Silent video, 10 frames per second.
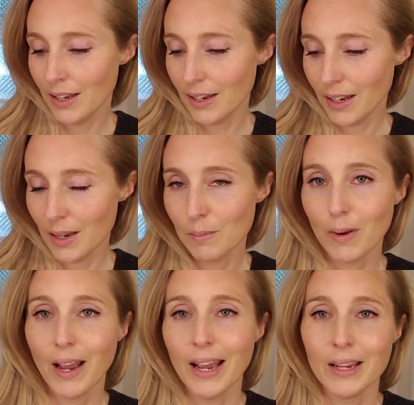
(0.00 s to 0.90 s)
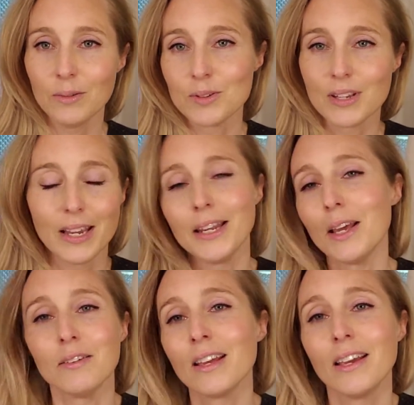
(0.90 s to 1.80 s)
I was in
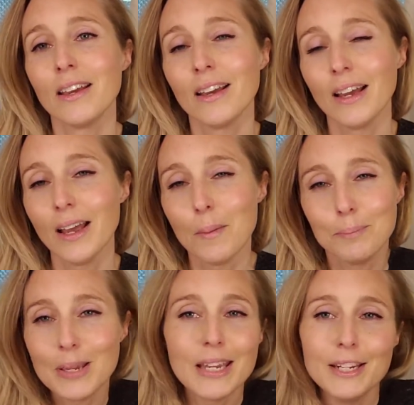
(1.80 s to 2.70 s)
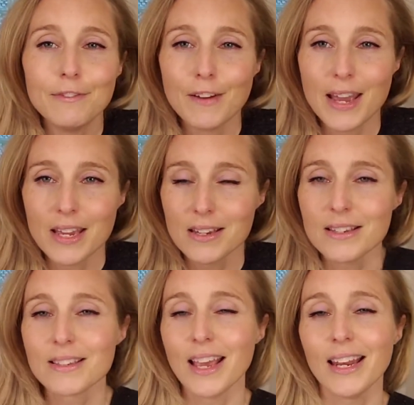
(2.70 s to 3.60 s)
a bead
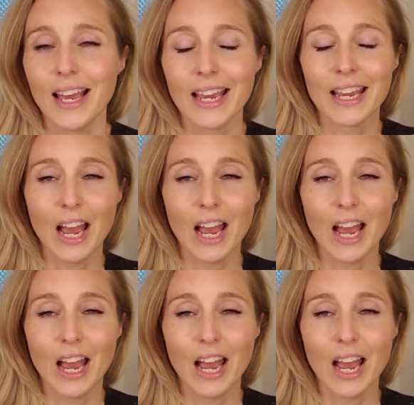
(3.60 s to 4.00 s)
phase and I